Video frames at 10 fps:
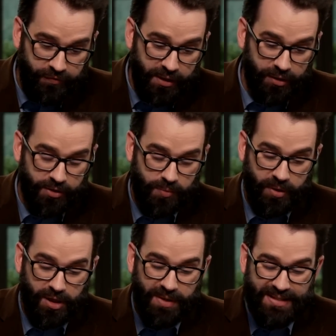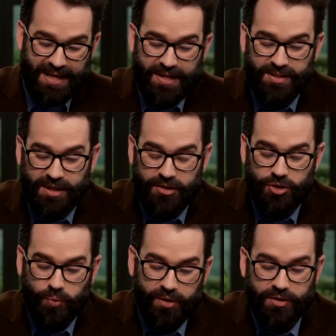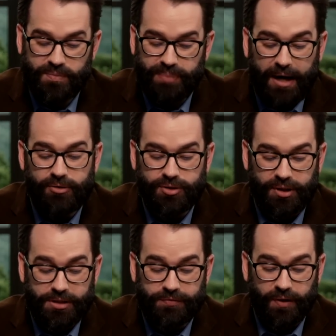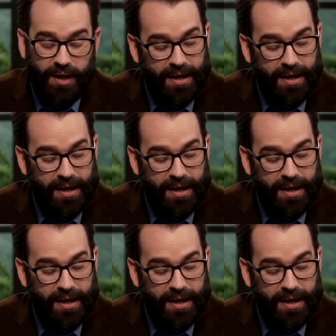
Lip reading: figures appear to be testing Twitter's boundaries for